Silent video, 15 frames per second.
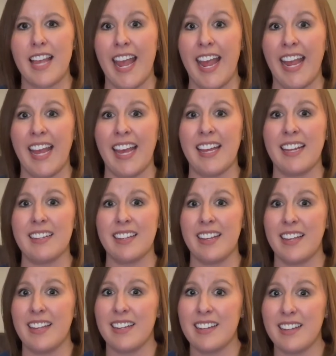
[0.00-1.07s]
and
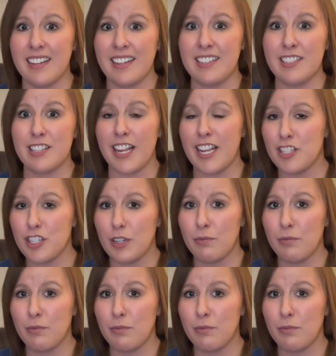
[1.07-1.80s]
it is a cheap